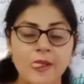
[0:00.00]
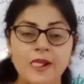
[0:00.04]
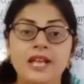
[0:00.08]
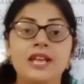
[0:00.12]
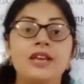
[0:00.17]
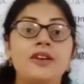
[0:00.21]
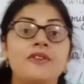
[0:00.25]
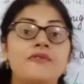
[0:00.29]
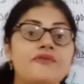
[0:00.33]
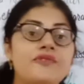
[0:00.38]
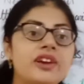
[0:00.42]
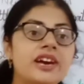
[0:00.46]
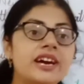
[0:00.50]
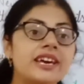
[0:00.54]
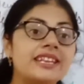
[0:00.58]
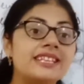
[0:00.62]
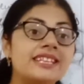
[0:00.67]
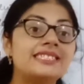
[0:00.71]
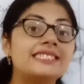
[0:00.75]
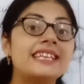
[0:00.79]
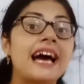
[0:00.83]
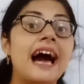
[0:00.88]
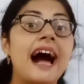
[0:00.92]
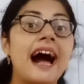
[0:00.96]
where
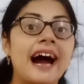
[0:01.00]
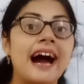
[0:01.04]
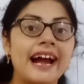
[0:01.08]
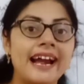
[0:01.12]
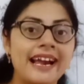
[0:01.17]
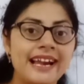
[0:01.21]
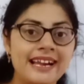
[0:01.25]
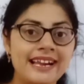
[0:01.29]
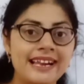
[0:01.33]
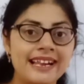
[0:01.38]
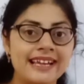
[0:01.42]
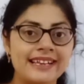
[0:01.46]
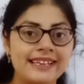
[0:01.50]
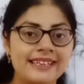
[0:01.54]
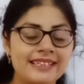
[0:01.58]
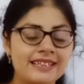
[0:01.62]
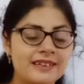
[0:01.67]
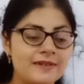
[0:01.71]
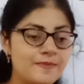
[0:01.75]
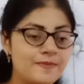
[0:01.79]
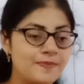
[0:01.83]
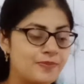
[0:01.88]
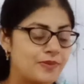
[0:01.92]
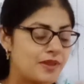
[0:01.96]
is
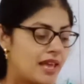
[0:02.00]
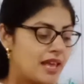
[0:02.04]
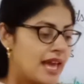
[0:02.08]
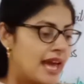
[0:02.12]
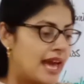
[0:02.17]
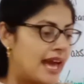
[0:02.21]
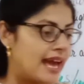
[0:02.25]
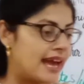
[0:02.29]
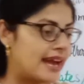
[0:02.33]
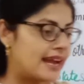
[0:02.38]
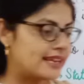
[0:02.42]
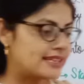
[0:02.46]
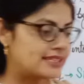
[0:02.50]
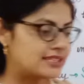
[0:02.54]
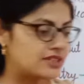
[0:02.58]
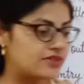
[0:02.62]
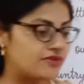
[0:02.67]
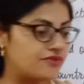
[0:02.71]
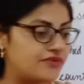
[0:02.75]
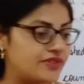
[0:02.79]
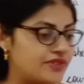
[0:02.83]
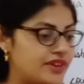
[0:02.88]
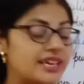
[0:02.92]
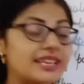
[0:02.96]
Ireland and
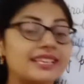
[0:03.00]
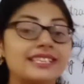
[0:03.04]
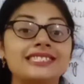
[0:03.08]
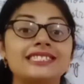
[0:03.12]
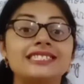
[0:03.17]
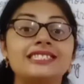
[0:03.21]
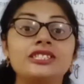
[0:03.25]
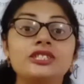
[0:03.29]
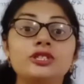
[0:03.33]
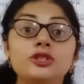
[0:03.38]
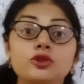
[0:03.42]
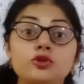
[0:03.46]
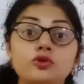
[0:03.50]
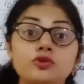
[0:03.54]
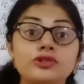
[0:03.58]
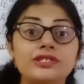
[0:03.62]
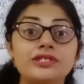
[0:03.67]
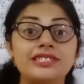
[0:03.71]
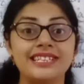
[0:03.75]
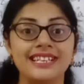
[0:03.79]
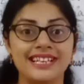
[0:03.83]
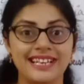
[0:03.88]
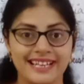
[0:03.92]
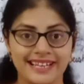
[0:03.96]
where is New
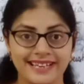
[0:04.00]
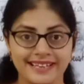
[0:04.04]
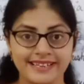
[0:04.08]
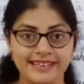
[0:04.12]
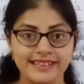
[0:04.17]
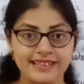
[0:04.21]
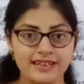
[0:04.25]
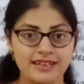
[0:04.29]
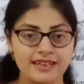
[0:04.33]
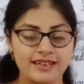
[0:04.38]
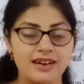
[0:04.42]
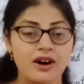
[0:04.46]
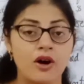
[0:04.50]
Zealand.